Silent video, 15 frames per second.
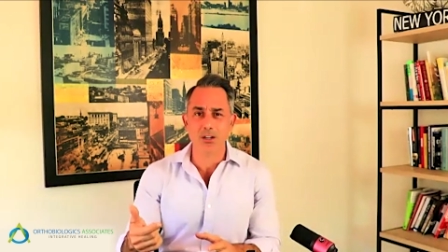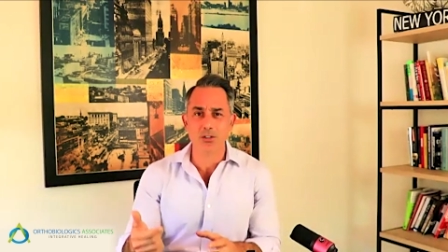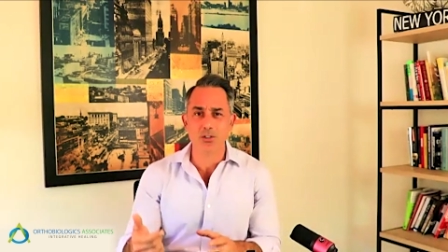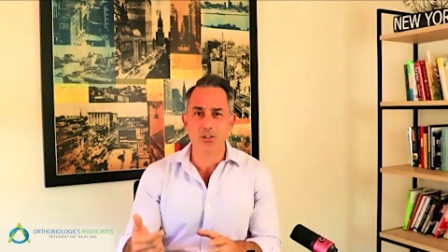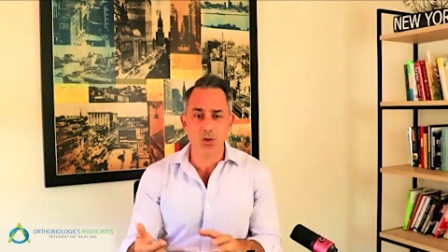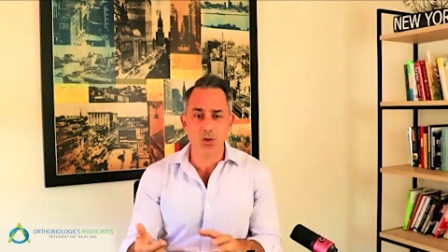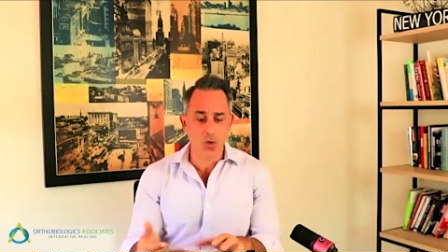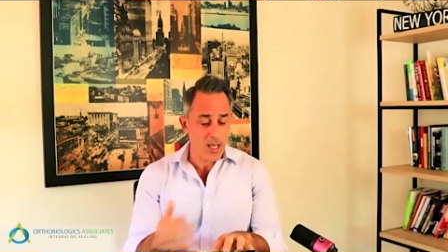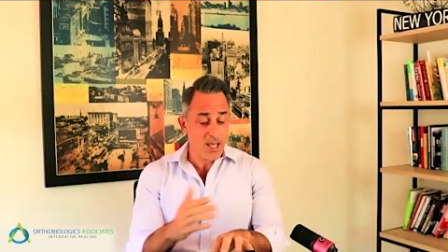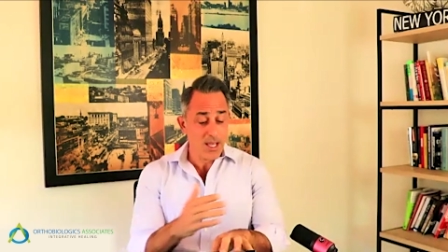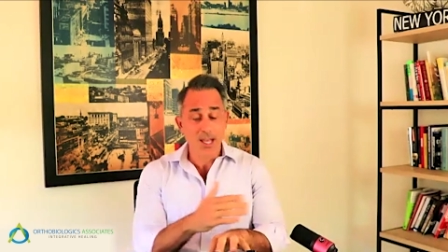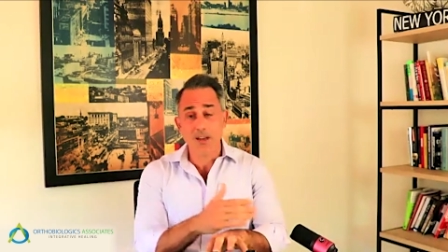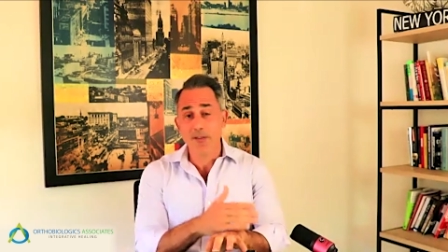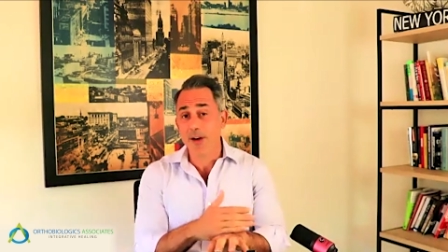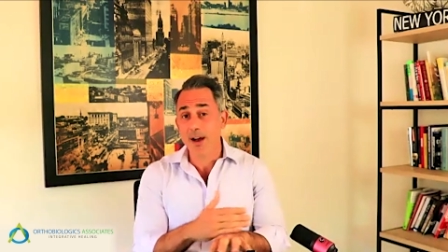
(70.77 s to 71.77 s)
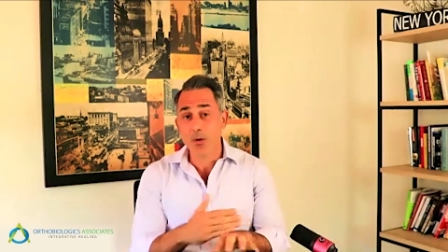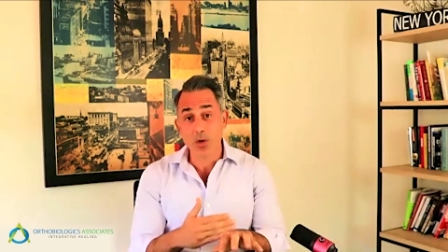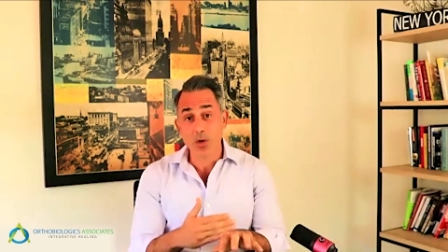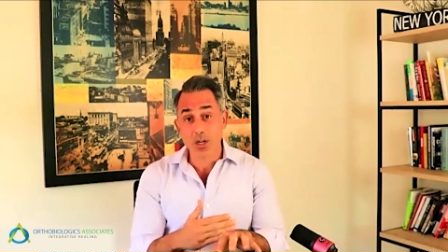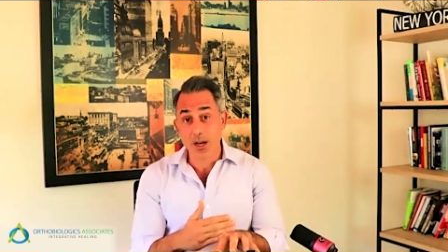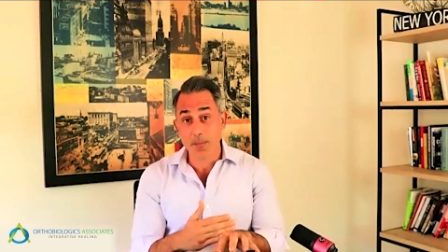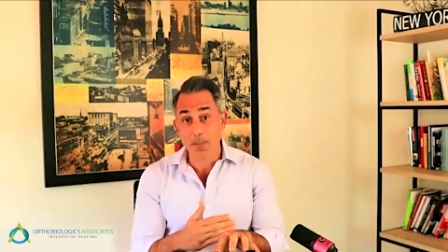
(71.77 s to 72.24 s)
So if I were
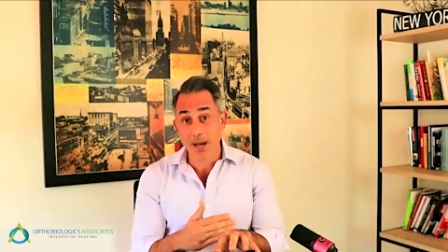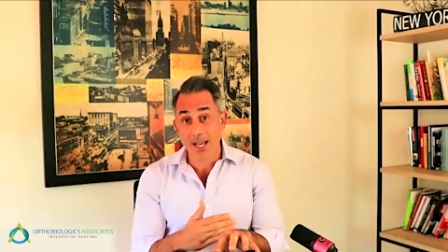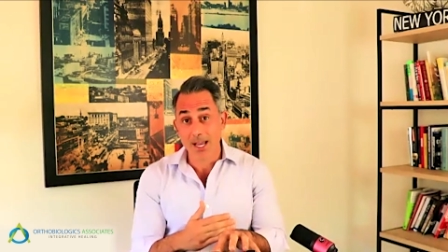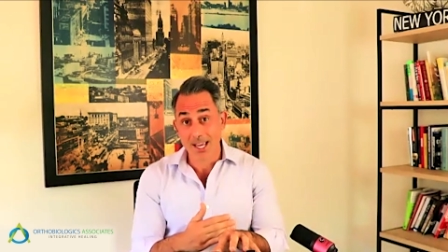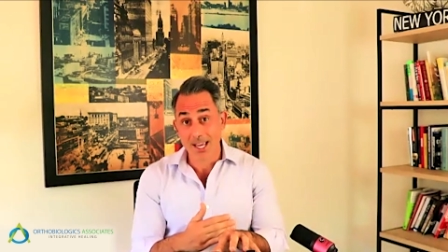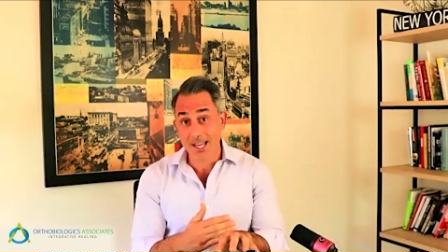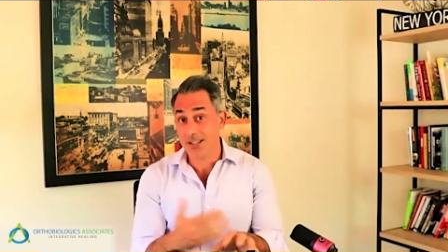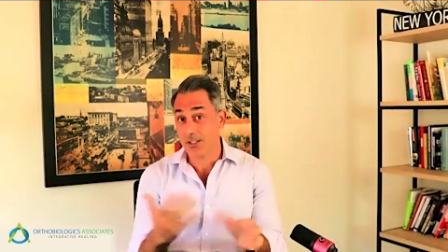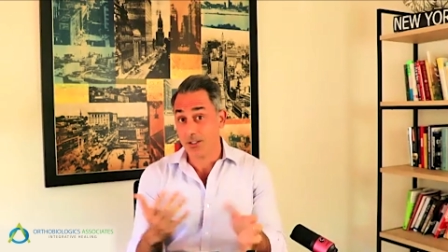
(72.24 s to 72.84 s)
to cut my hand,